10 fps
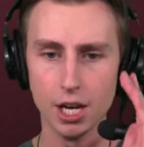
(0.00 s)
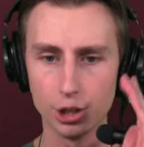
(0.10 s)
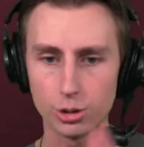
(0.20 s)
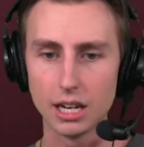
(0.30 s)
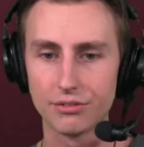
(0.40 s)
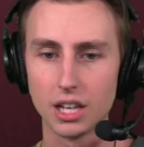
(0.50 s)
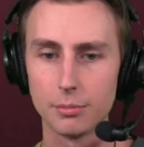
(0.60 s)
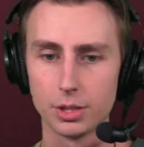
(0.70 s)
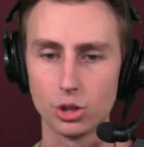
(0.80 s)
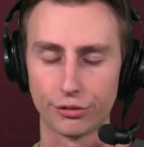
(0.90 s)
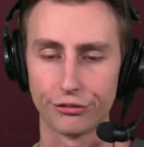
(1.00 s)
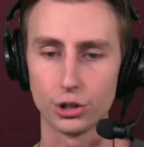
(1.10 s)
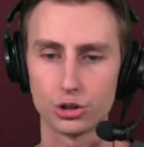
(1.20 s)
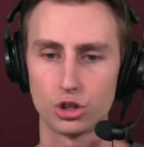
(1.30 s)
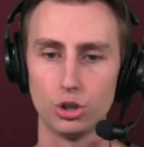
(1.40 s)
You give them your
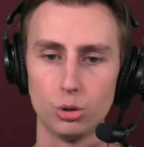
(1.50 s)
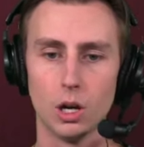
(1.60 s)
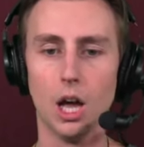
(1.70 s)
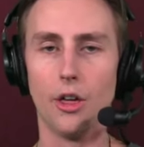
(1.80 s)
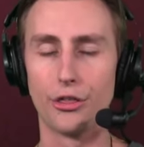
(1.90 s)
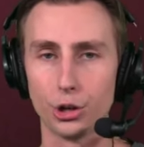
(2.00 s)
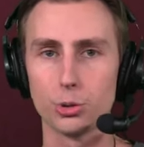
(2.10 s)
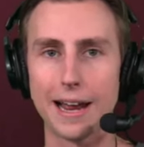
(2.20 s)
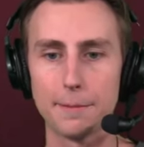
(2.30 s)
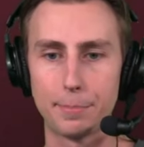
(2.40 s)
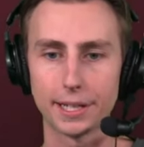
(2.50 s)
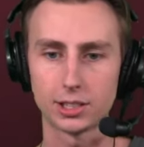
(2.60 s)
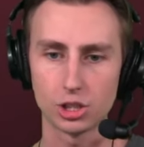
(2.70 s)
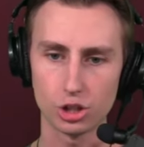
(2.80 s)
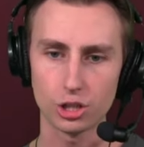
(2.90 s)
first two third-round picks
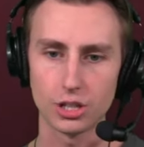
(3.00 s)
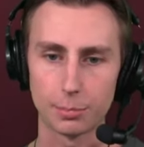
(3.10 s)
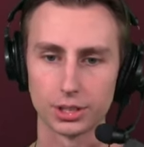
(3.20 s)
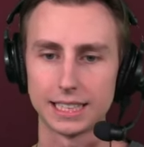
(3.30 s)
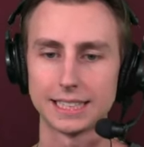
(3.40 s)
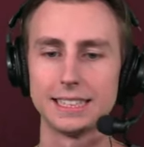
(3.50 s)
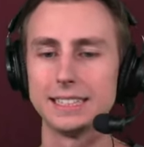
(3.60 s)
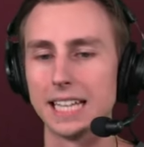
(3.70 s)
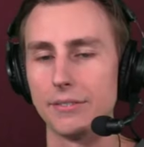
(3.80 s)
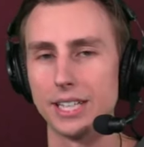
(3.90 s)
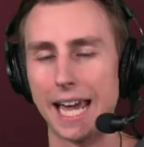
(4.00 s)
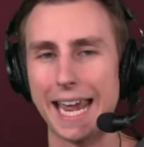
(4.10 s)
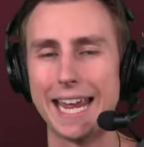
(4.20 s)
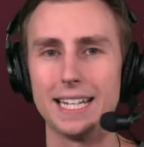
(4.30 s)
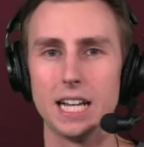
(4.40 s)
this year, number 67
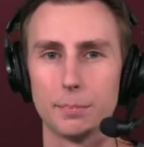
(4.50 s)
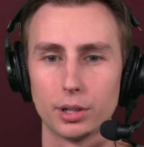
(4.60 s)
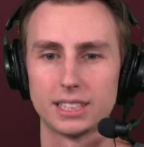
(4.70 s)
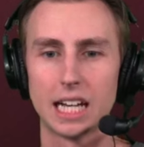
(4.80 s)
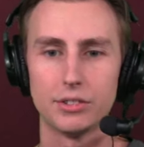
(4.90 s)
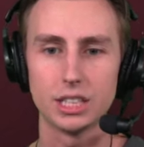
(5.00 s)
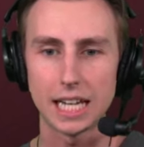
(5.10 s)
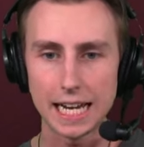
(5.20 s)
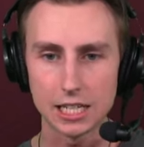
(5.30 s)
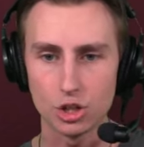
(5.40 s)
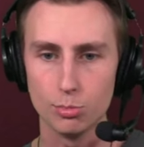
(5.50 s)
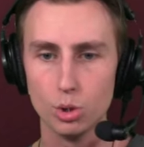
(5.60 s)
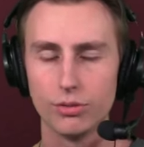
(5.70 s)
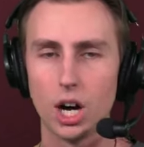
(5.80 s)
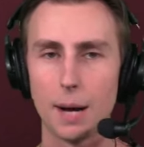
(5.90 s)
and number 78, and you
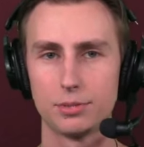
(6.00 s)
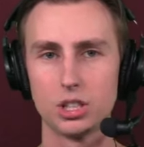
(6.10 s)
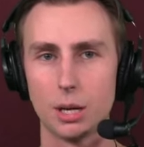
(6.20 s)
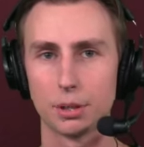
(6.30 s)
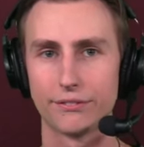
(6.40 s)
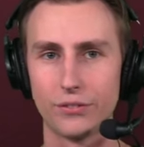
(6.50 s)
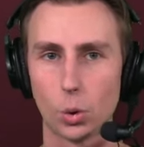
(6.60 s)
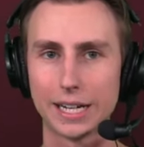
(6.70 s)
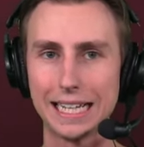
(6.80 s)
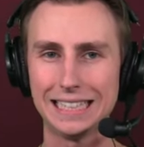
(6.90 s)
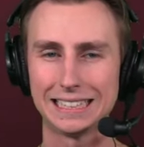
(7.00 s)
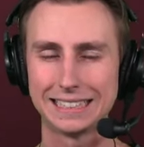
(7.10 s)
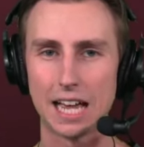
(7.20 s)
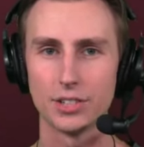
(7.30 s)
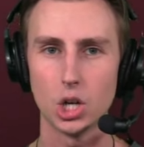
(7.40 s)
move up to number
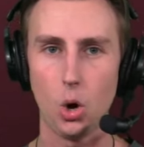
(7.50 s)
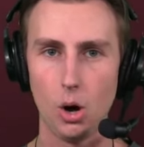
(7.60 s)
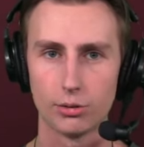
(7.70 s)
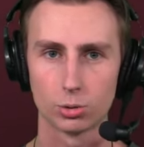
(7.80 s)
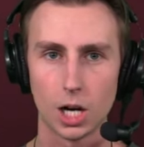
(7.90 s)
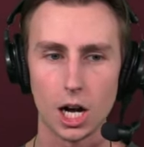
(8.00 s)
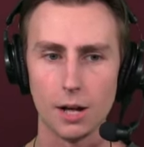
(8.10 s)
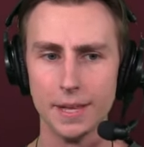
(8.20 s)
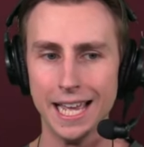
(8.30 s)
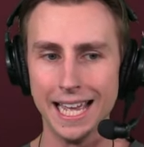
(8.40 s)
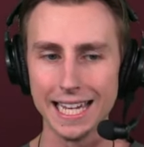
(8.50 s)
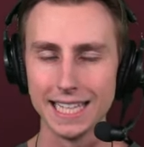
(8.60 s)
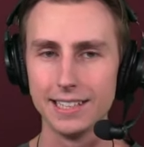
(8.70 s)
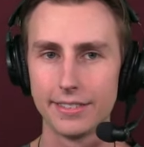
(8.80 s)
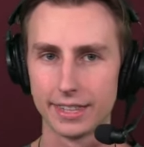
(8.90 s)
47 overall
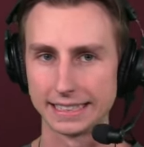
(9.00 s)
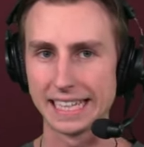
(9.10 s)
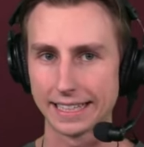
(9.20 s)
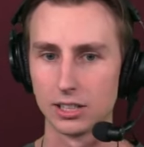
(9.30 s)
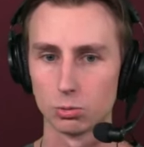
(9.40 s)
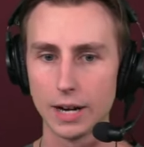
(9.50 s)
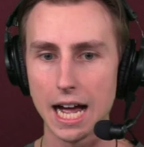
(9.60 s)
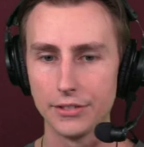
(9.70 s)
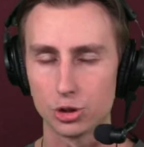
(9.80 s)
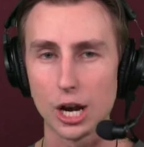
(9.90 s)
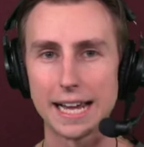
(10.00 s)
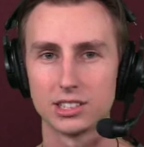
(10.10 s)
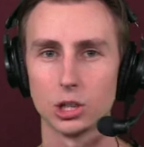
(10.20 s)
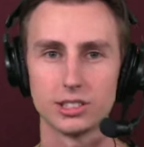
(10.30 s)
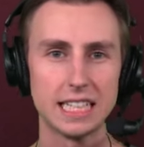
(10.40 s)
in the second round. The
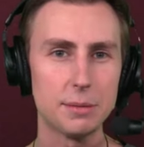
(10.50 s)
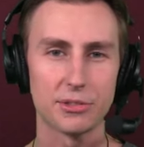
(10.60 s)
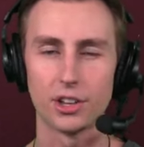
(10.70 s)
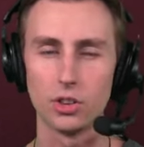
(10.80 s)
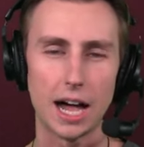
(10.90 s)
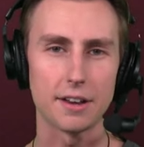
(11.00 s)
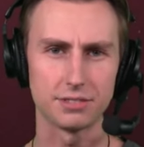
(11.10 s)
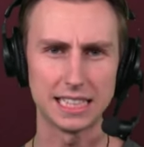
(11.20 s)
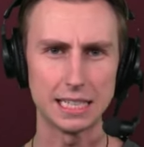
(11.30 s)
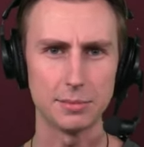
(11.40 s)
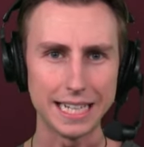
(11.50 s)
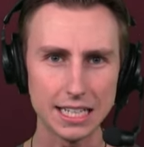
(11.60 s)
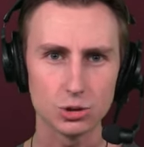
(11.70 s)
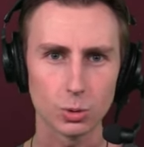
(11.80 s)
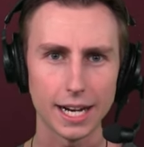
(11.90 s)
Giants are a team with a lot of team
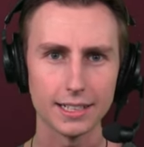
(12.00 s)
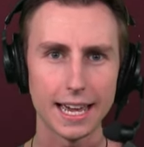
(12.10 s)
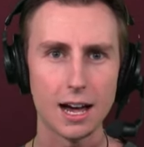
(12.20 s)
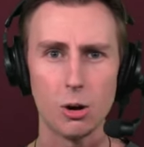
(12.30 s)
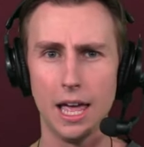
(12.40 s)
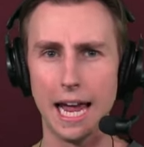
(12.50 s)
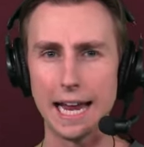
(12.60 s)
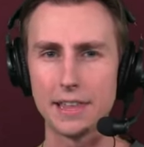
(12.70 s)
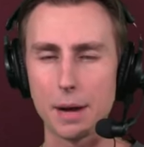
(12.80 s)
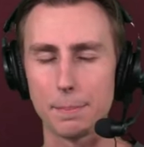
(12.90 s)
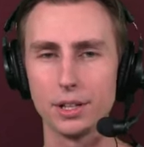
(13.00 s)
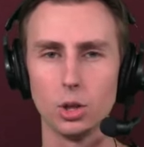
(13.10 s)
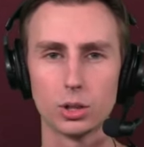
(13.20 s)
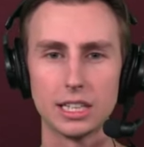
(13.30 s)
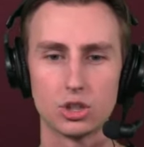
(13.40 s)
needs right now, and they might be
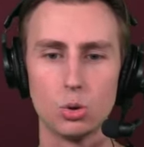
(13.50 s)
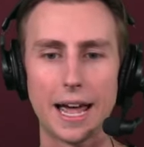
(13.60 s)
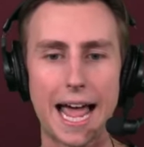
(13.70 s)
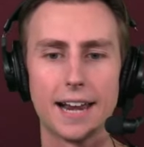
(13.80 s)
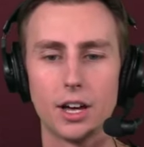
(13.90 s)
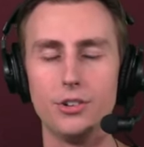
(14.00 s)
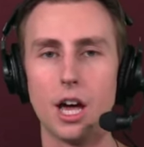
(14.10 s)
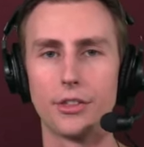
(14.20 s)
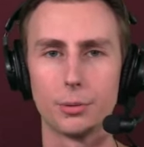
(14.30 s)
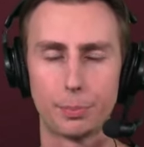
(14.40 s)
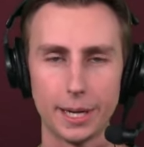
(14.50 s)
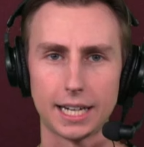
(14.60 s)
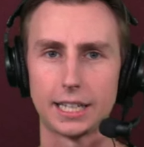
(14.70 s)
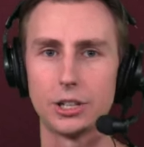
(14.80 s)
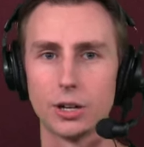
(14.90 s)
looking to add another
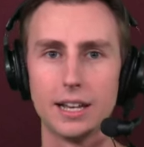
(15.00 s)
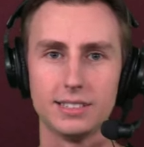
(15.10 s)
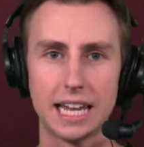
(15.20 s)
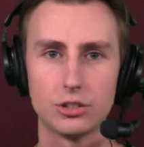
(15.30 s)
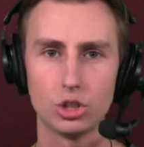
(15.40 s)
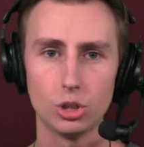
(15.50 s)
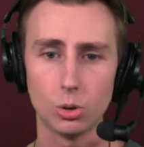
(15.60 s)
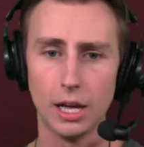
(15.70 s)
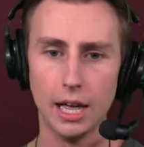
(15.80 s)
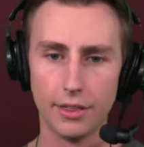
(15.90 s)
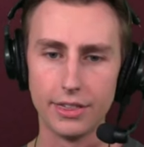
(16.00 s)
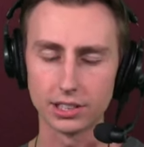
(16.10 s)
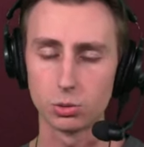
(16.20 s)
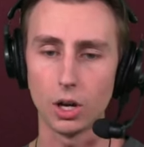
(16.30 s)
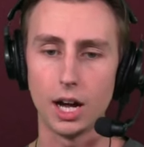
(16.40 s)
pick here on day two.
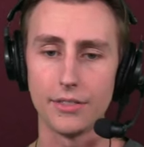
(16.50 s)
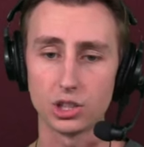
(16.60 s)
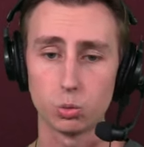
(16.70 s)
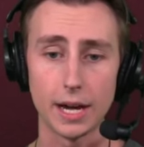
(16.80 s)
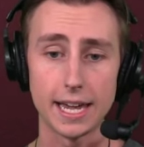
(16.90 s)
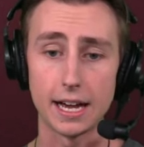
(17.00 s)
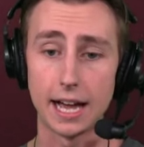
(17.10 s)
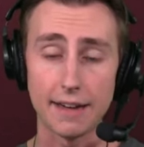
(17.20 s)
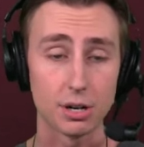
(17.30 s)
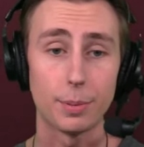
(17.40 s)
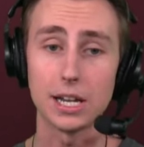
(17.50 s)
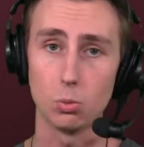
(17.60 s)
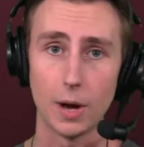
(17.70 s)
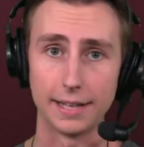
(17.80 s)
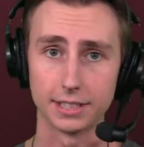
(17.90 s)
This way, everybody
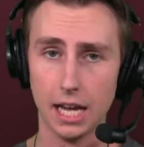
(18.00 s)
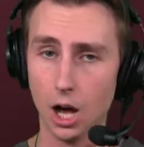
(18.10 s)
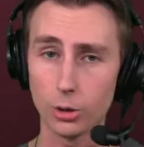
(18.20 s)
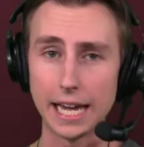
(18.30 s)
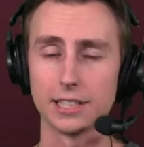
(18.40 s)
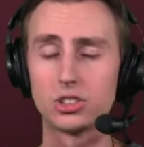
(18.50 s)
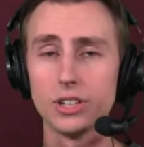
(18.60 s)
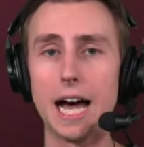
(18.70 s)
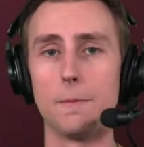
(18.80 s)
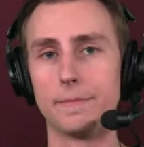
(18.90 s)
wins. Okay, so now,